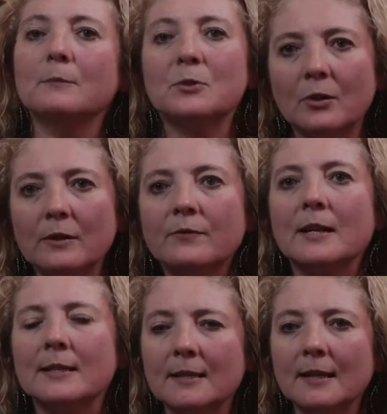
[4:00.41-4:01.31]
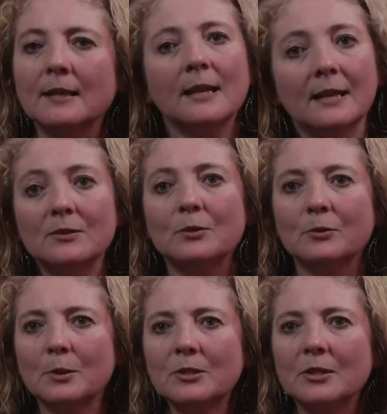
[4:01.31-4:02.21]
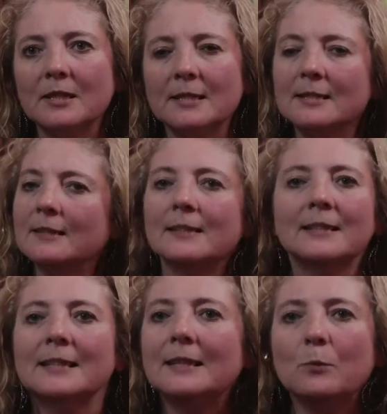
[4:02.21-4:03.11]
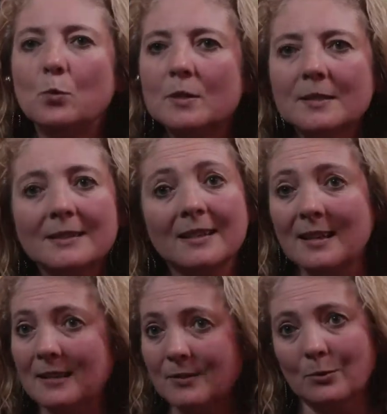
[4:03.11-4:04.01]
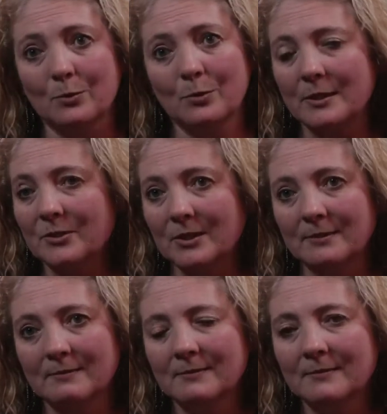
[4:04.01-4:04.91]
I'm sorry for asking an asshole question. I said, it wasn't an asshole question.